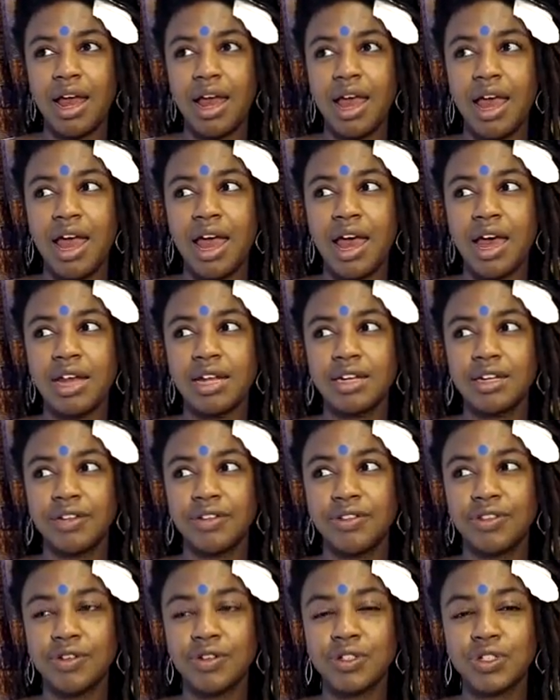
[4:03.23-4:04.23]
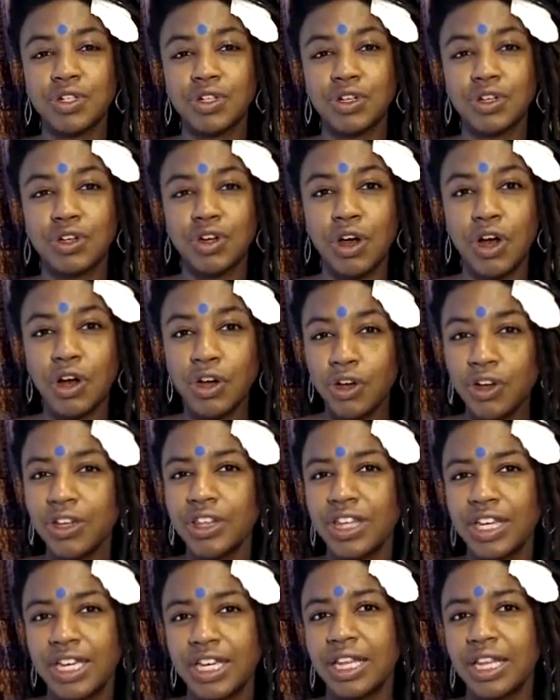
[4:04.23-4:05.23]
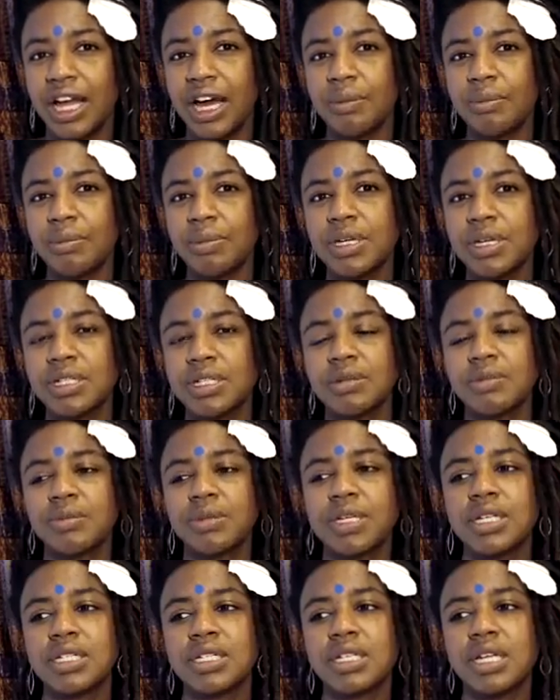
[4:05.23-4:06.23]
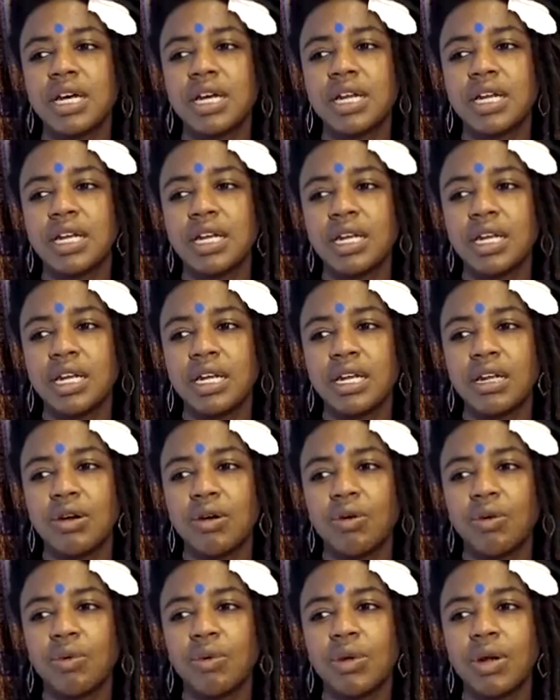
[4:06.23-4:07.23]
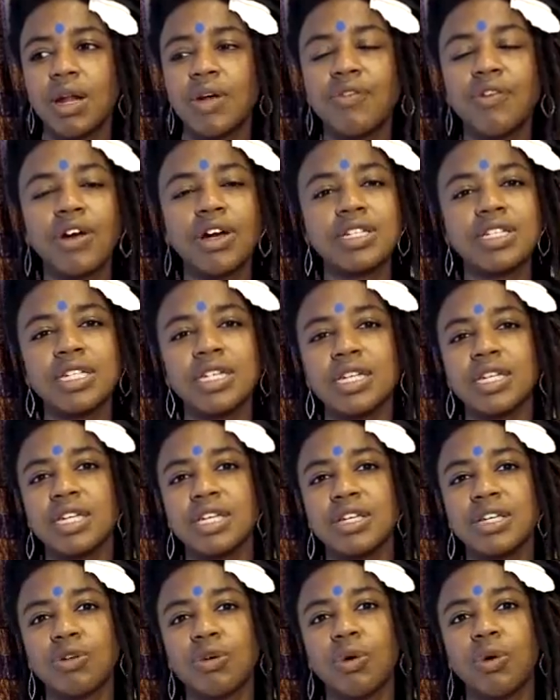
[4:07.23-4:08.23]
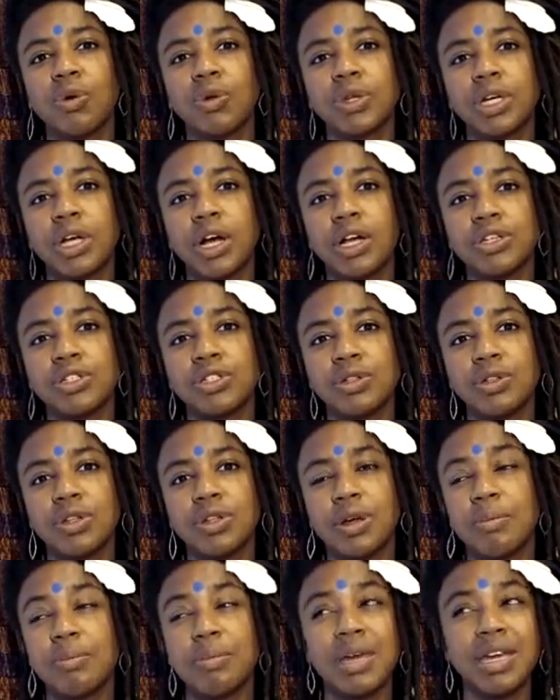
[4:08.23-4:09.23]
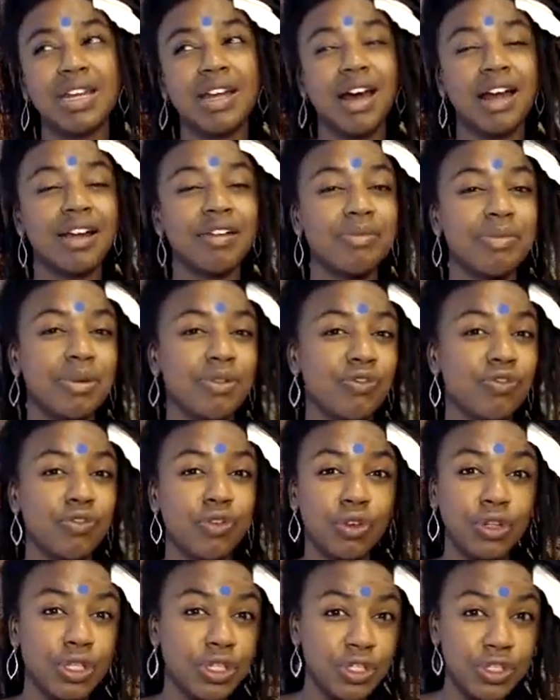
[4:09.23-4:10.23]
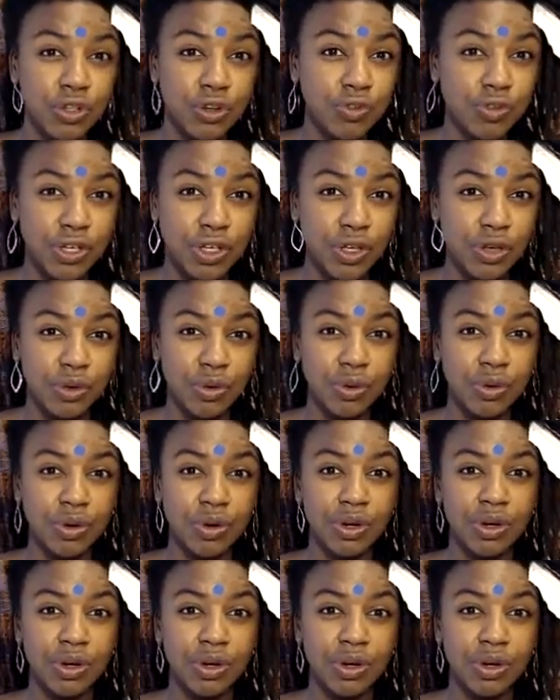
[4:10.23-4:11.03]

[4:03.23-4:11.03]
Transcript: And there's a good thing in that because it means that whatever identity you're holding on to that may not have been fully serving you